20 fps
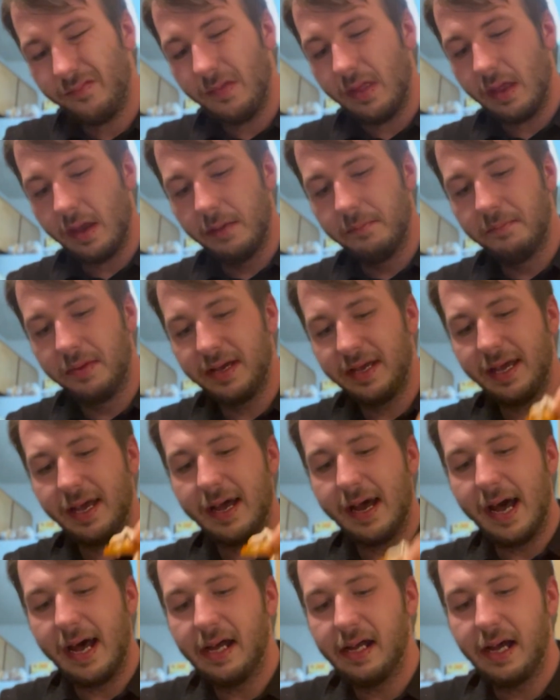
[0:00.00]
But yeah,
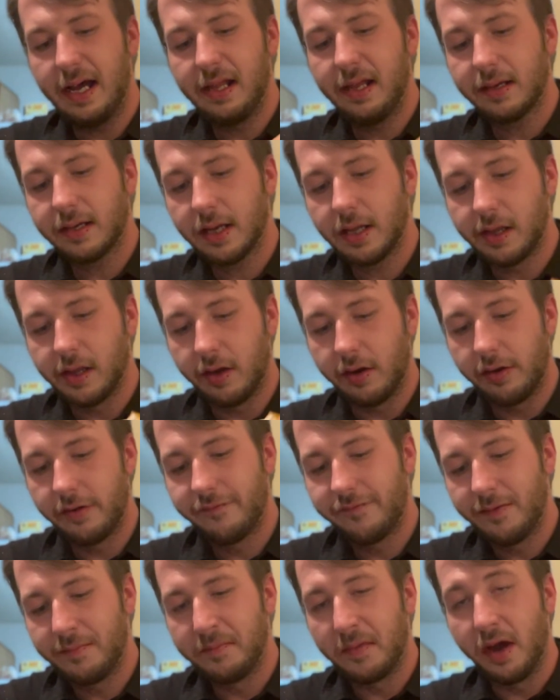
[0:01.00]
I like to learn
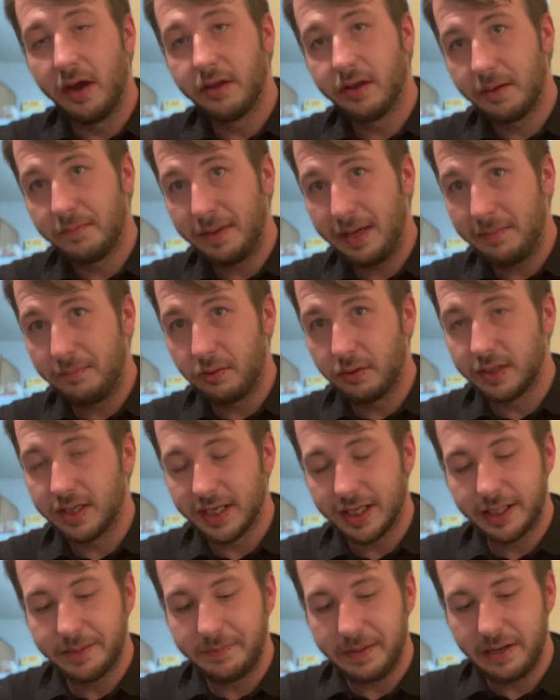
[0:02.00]
from other people's
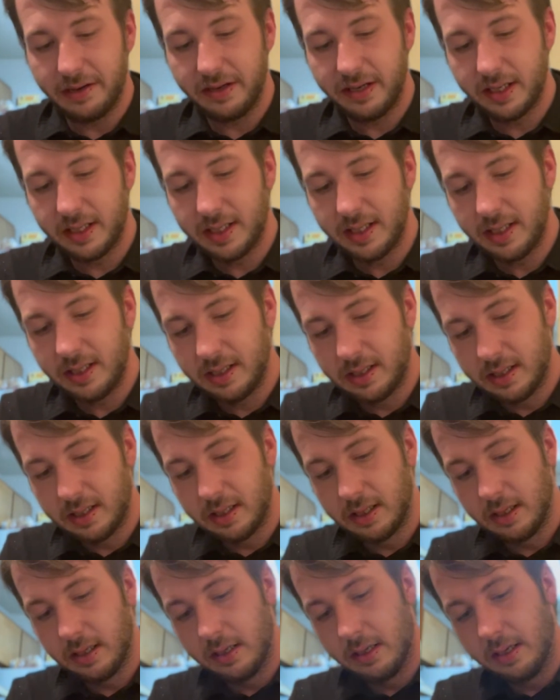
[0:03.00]
experiences,
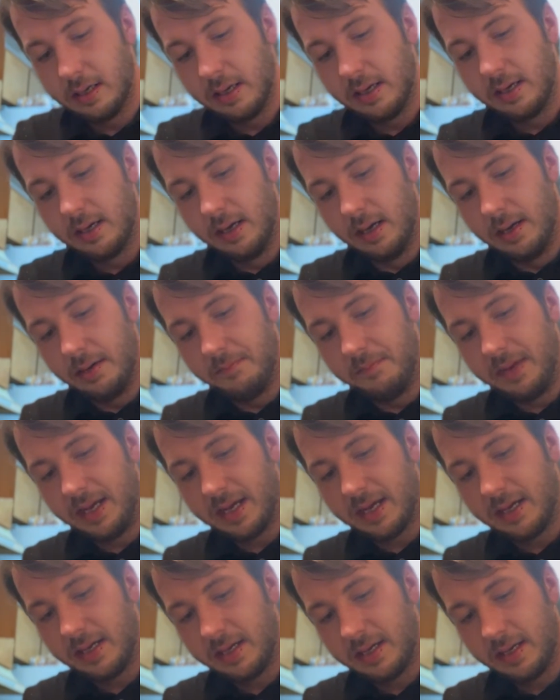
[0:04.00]

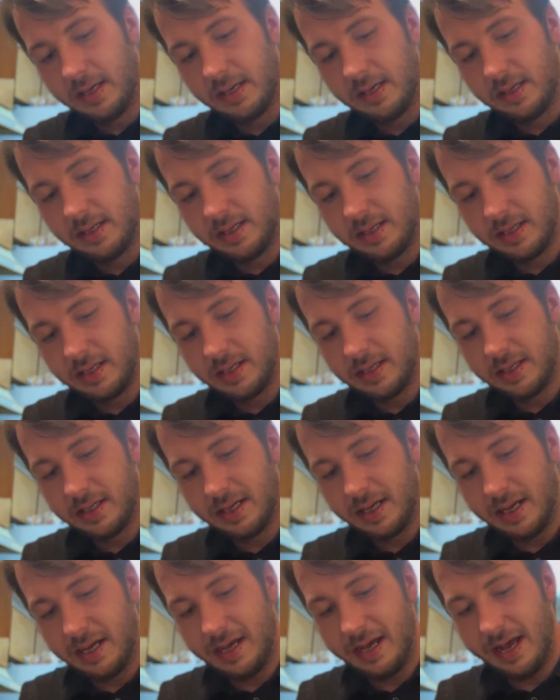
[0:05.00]
because
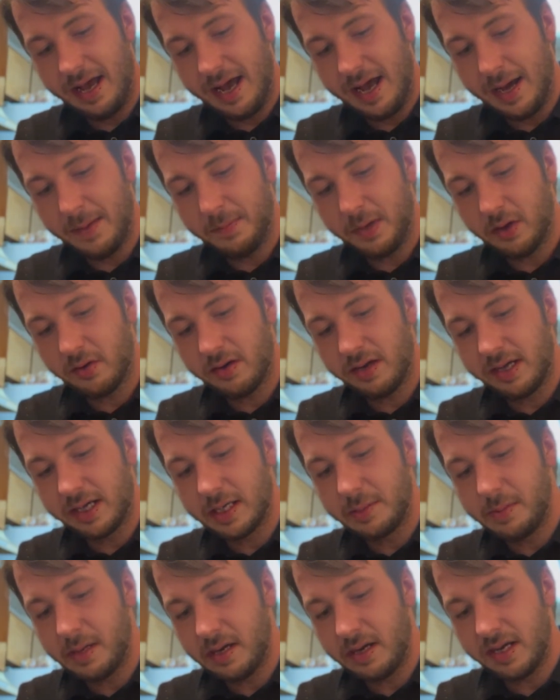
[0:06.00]
I'm not going to
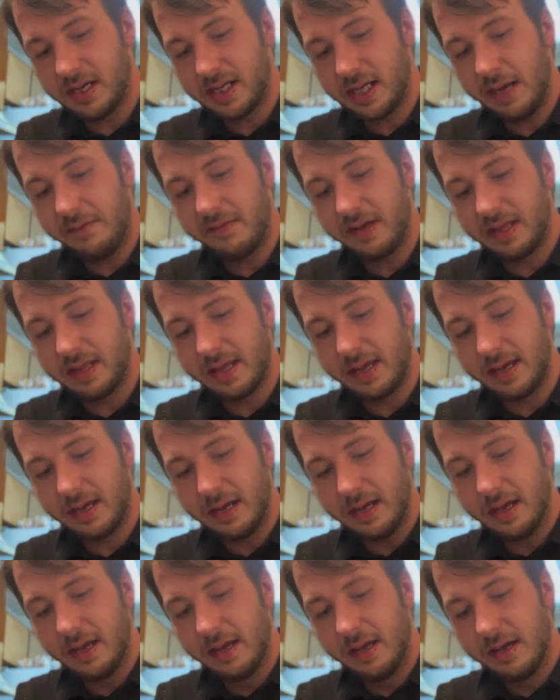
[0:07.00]
experience
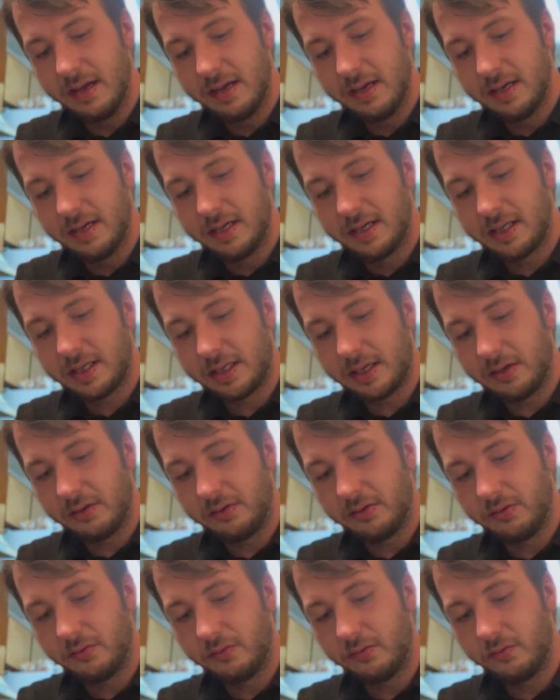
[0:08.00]
everything.
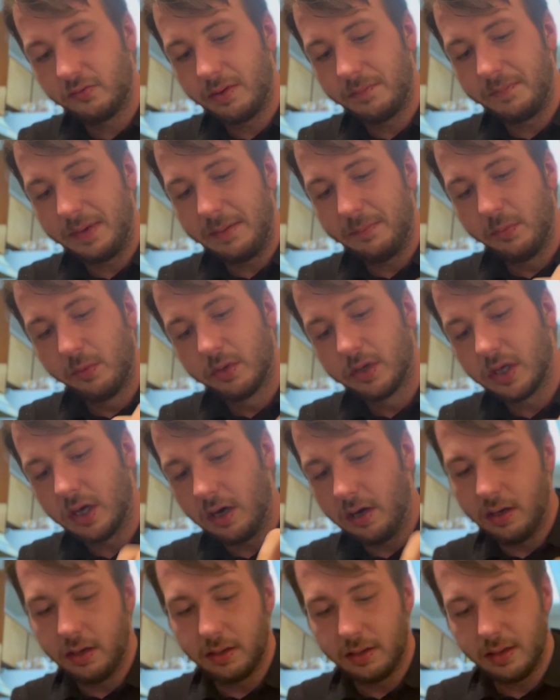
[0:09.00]
So when people
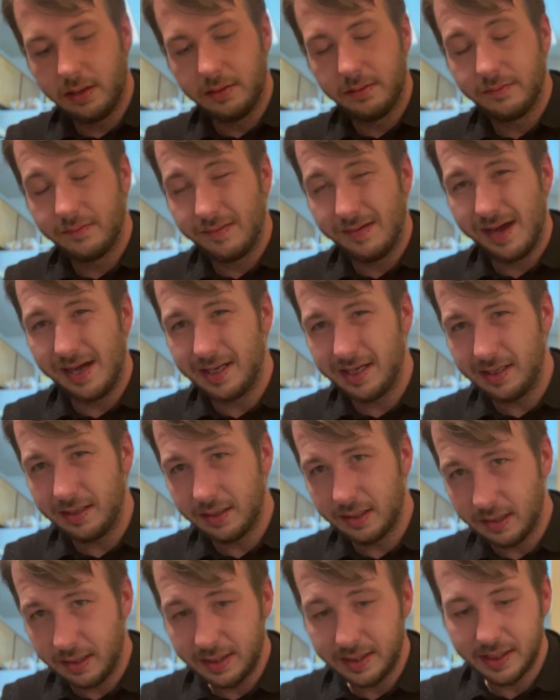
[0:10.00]
talk, I tend to
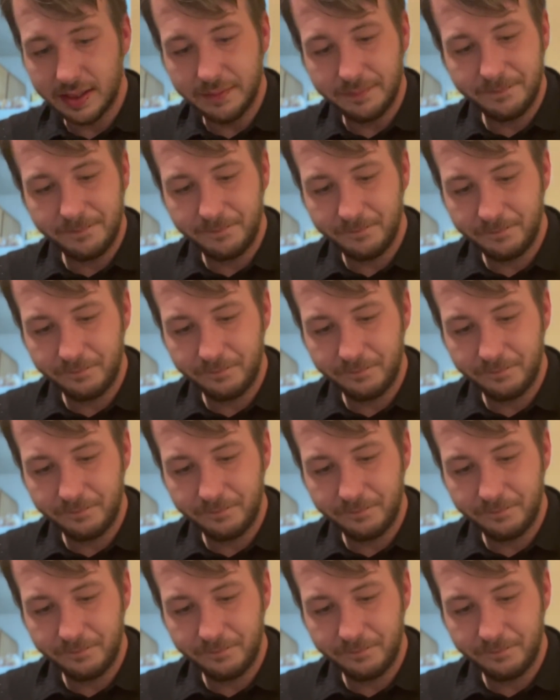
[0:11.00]
listen.